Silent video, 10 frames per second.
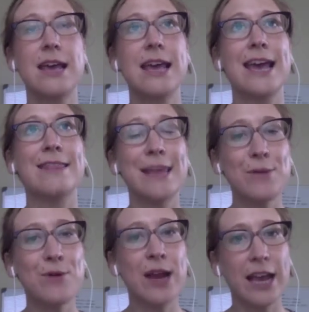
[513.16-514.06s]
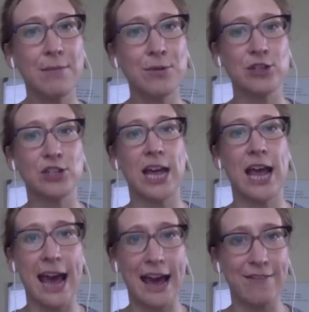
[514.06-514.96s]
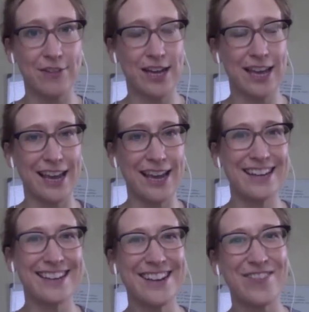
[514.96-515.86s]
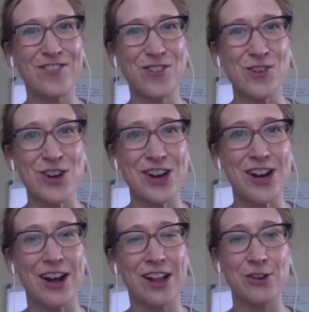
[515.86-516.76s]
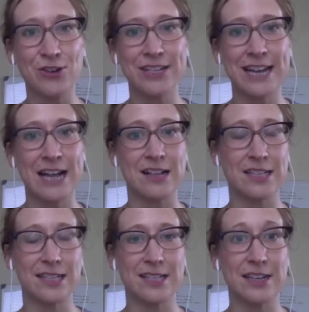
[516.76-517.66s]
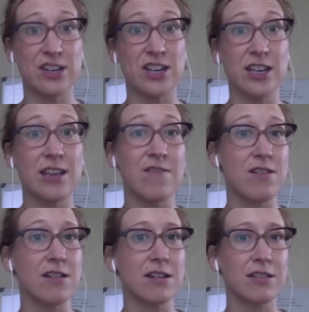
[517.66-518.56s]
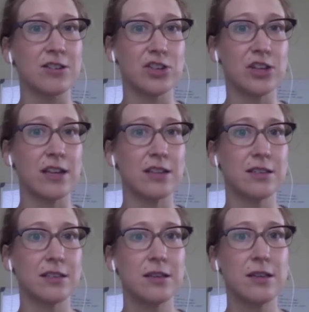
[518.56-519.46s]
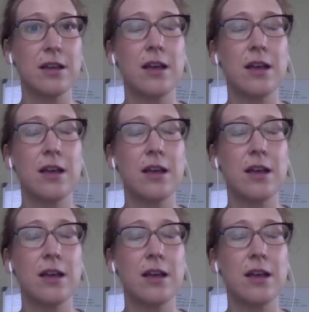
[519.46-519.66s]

And they were able to advocate for a local dialysis center to give her another chance.